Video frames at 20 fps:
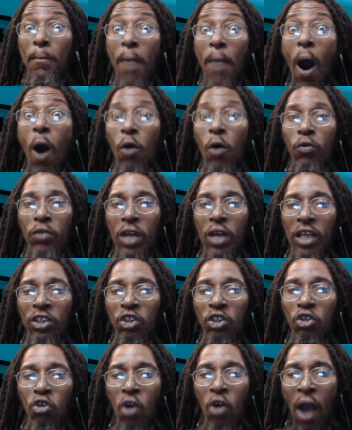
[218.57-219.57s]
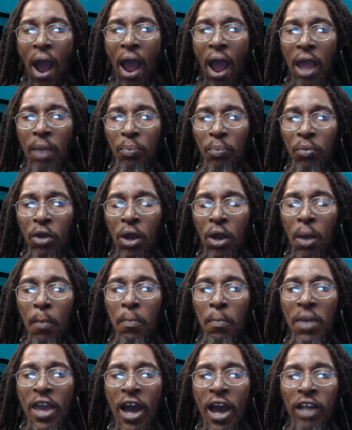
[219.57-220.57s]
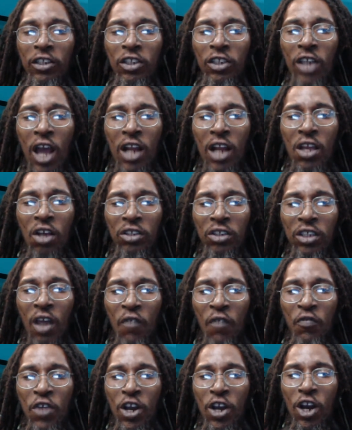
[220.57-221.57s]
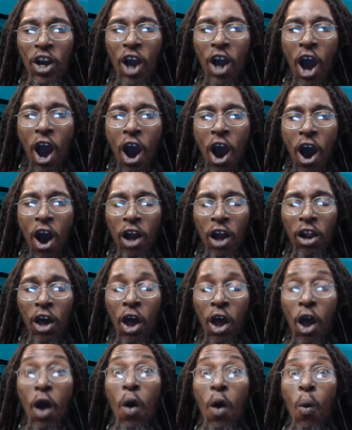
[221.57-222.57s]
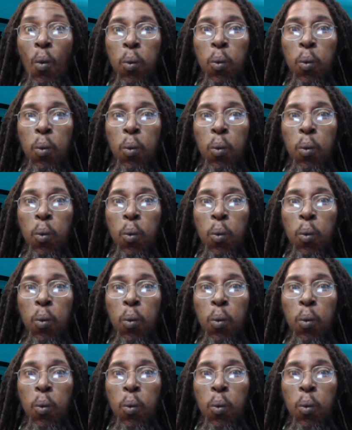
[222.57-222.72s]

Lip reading: about this crime, may I tell yourself it call